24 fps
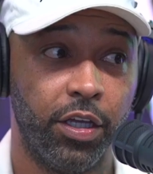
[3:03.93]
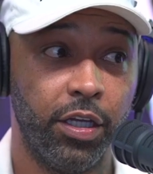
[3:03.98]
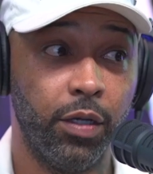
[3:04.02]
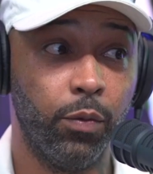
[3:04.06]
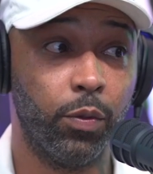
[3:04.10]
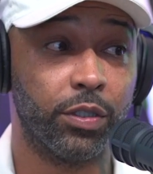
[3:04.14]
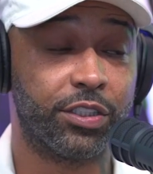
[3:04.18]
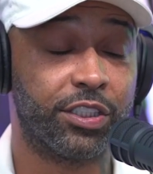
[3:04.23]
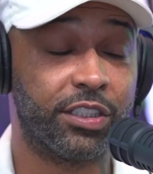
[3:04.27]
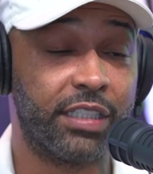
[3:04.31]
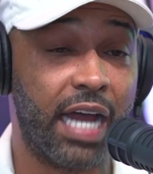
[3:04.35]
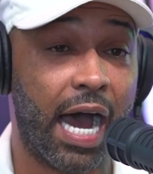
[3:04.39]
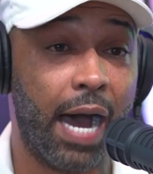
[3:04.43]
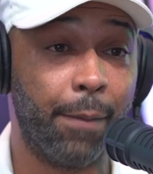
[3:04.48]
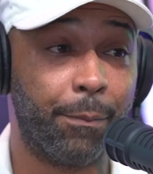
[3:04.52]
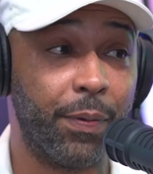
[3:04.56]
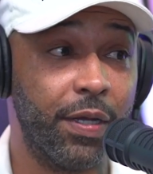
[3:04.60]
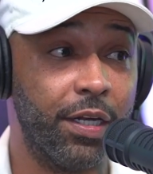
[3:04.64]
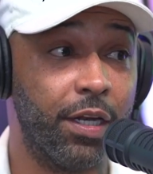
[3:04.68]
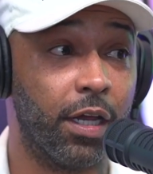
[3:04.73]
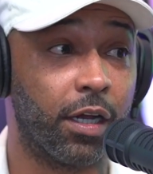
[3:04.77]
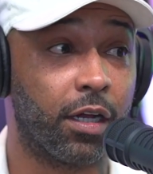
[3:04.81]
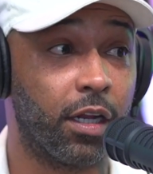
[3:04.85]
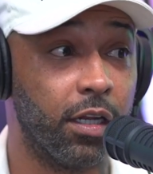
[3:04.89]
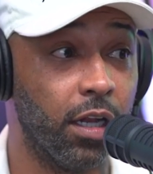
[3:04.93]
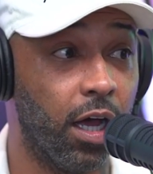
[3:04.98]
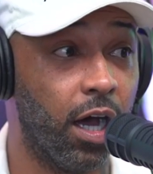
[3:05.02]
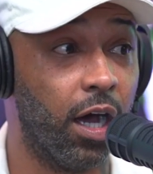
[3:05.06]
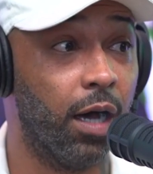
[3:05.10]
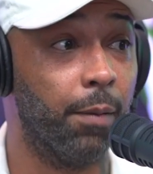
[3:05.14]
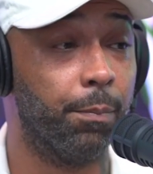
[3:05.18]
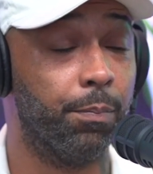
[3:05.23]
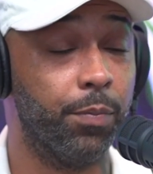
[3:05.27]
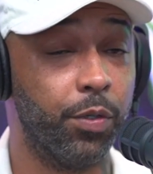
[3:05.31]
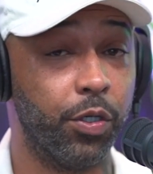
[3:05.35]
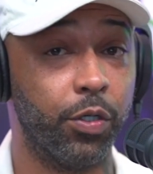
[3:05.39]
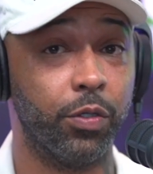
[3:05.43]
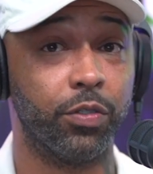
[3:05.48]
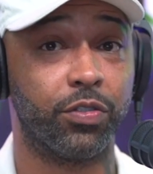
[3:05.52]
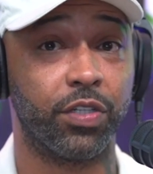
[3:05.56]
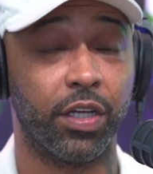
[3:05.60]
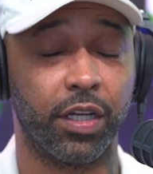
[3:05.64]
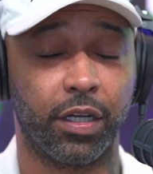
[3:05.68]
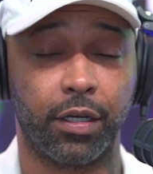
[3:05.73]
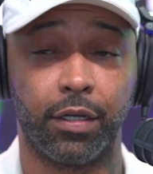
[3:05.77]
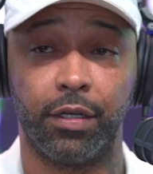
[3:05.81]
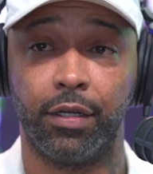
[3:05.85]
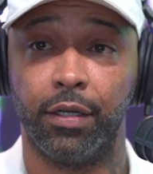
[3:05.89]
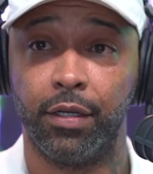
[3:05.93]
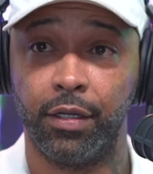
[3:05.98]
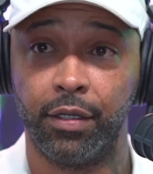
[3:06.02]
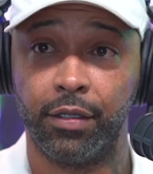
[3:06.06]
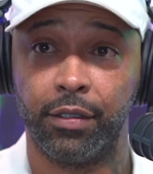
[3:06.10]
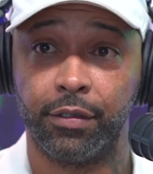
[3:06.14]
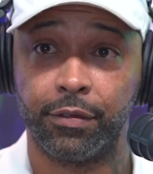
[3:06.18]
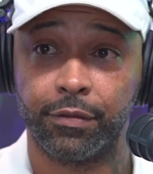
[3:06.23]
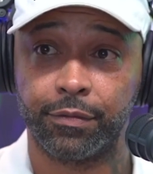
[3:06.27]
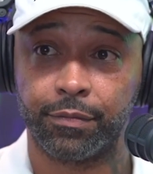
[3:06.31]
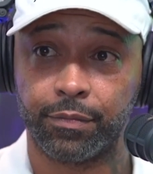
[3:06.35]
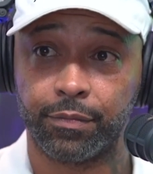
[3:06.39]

He was like, stopping he, oh, the club yeah, music. Yeah. yeah.